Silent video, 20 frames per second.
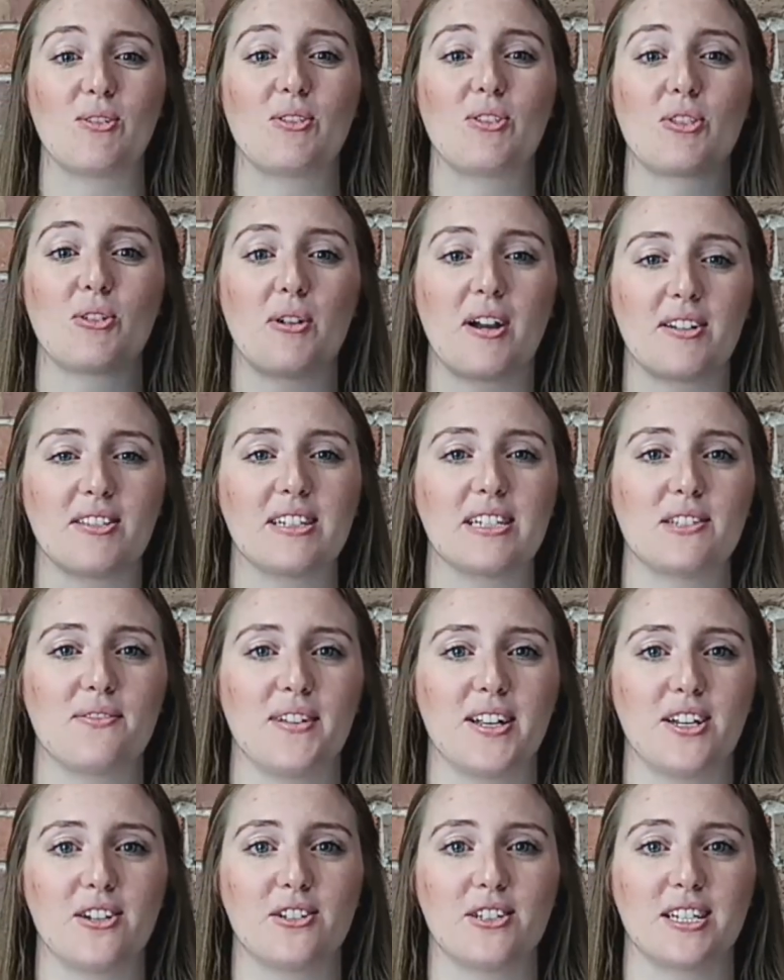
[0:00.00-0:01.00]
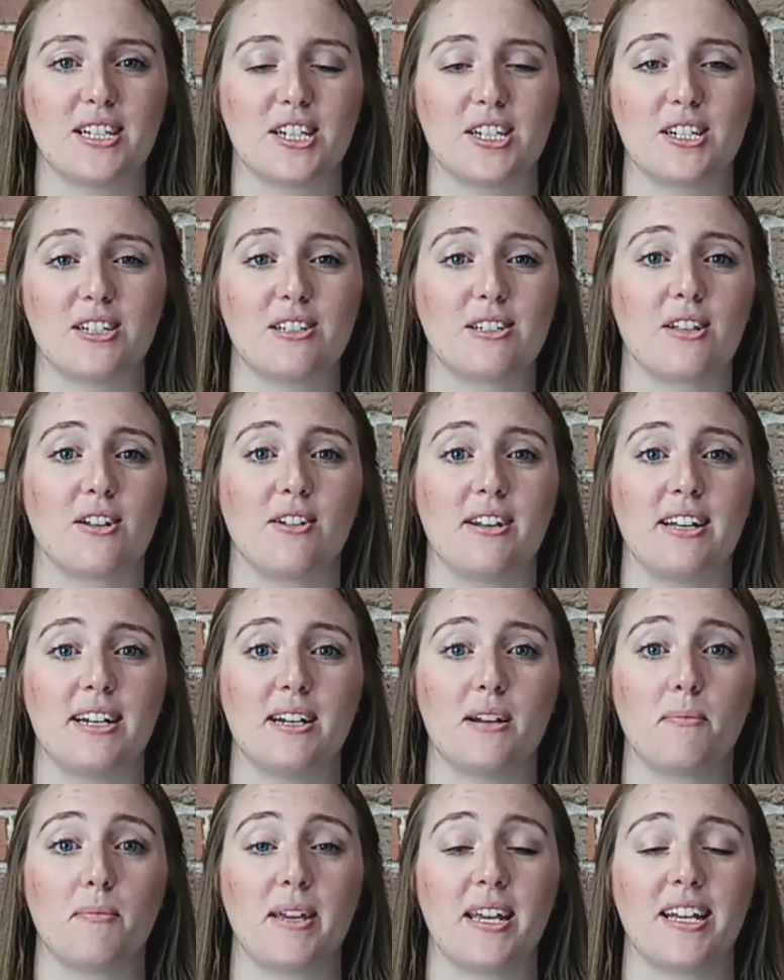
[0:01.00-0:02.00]
Throughout this video series, there'll end
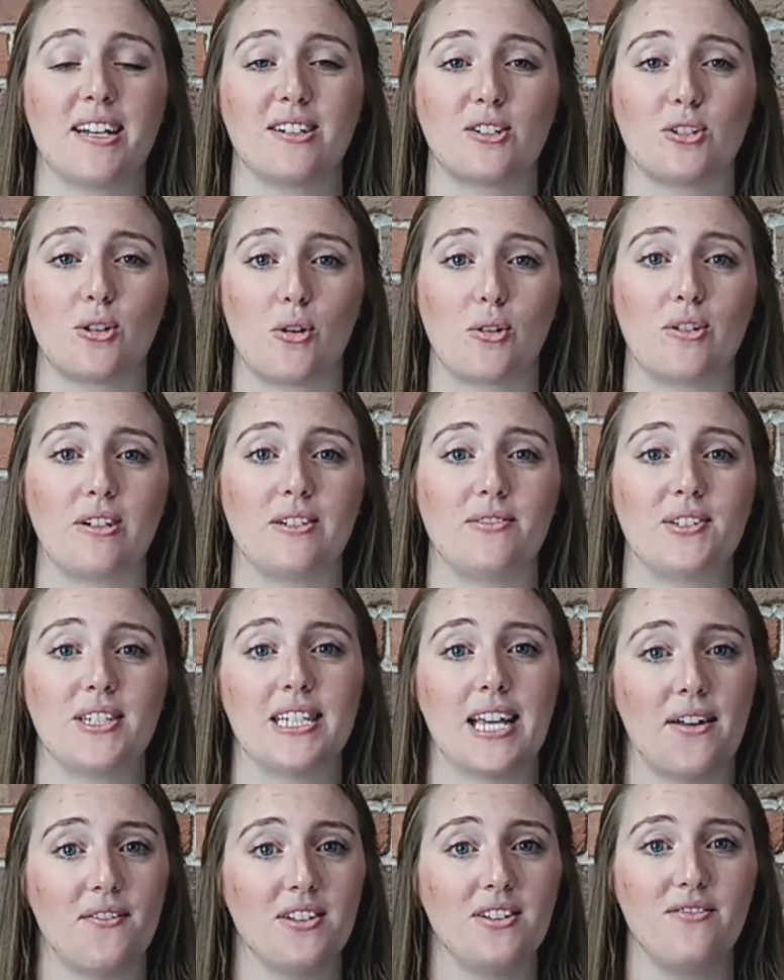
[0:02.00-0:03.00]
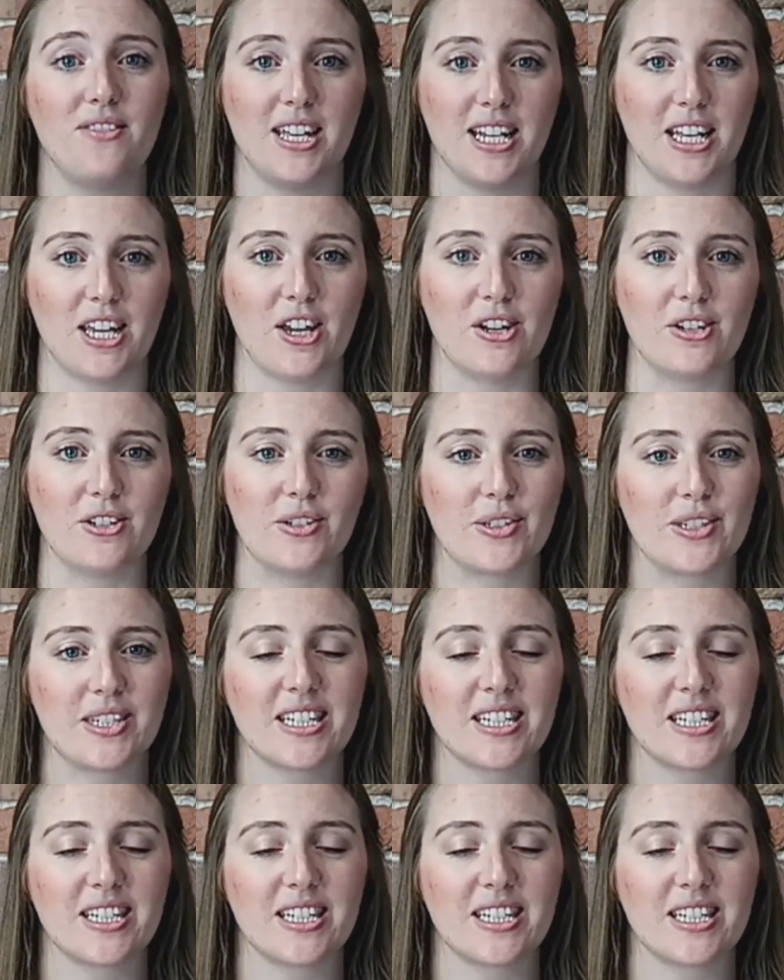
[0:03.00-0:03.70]
up being a total of 7 videos